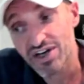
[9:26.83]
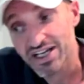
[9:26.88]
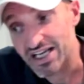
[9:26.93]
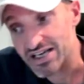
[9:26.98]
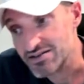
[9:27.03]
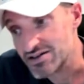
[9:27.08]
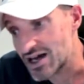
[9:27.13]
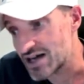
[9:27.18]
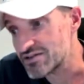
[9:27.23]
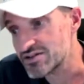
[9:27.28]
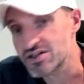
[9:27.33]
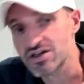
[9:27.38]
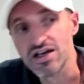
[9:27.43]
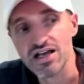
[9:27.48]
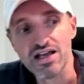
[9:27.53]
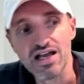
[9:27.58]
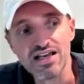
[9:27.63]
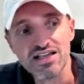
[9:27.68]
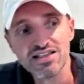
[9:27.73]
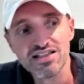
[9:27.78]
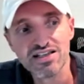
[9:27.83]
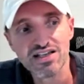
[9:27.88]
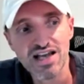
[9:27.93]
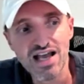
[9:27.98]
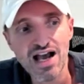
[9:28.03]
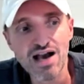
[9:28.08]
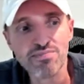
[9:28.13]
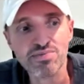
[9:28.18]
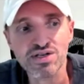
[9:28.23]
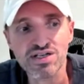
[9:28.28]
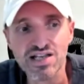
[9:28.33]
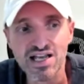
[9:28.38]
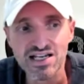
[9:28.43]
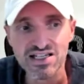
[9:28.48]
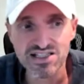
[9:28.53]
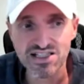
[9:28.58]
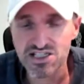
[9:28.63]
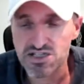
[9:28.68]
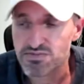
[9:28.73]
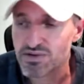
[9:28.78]
Again, anything could happen,
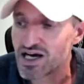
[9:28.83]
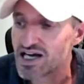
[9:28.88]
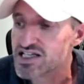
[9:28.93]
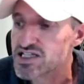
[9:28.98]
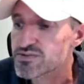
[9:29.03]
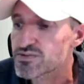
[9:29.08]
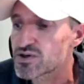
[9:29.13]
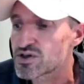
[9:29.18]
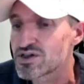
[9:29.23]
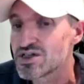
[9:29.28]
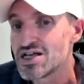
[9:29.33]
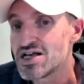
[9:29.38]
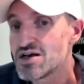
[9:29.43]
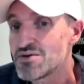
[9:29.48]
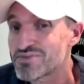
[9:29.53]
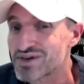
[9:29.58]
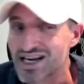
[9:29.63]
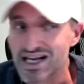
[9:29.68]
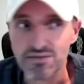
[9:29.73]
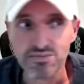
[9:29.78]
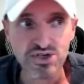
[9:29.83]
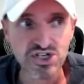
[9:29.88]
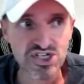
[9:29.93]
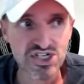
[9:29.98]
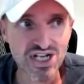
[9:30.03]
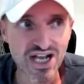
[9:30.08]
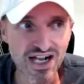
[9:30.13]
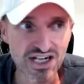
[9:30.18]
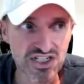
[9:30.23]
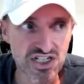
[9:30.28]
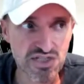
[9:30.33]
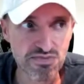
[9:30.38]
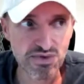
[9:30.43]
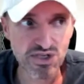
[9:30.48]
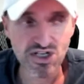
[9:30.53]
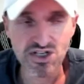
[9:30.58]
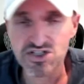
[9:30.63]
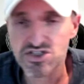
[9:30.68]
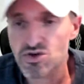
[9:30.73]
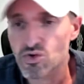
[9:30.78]
anything's possible but I'll be shocked just
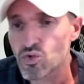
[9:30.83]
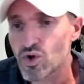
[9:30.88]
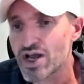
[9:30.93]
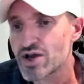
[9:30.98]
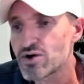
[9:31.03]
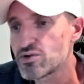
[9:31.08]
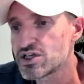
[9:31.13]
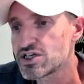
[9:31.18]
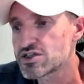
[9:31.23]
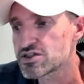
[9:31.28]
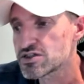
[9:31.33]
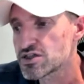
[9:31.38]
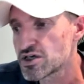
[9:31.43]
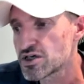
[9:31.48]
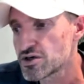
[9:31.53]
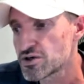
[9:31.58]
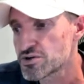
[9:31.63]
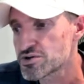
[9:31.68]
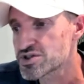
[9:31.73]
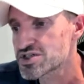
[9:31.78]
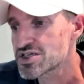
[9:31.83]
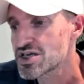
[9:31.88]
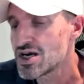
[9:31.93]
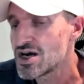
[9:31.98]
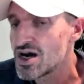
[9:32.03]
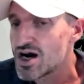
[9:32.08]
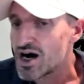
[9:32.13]
because the way we closed